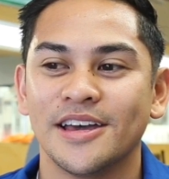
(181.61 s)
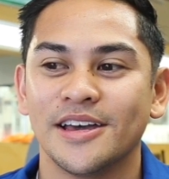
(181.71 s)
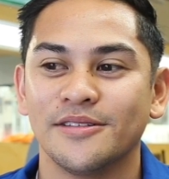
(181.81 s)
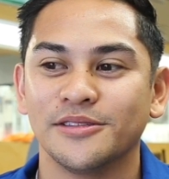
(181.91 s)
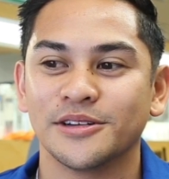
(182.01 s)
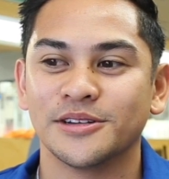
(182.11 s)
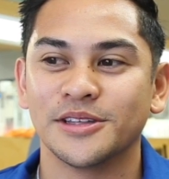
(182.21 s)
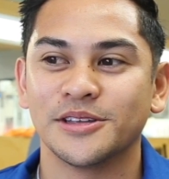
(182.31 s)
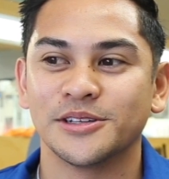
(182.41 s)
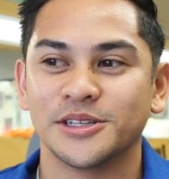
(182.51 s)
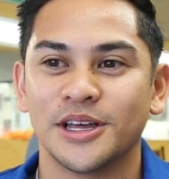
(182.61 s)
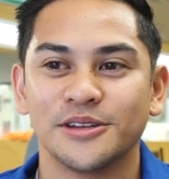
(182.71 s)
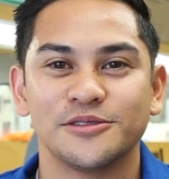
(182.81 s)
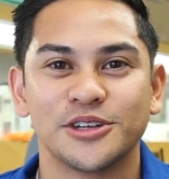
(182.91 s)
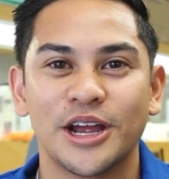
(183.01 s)
uh, learned that there's a
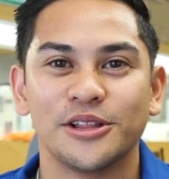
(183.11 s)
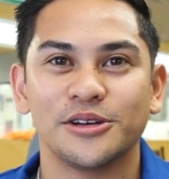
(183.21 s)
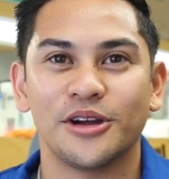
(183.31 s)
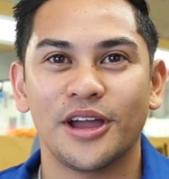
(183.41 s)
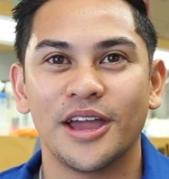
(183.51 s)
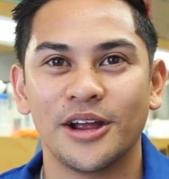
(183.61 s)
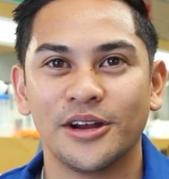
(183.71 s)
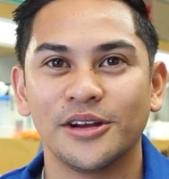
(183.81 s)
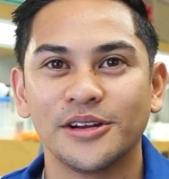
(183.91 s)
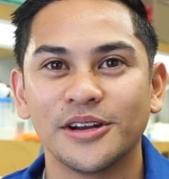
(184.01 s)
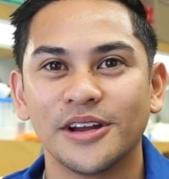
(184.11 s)
lot of trial and error.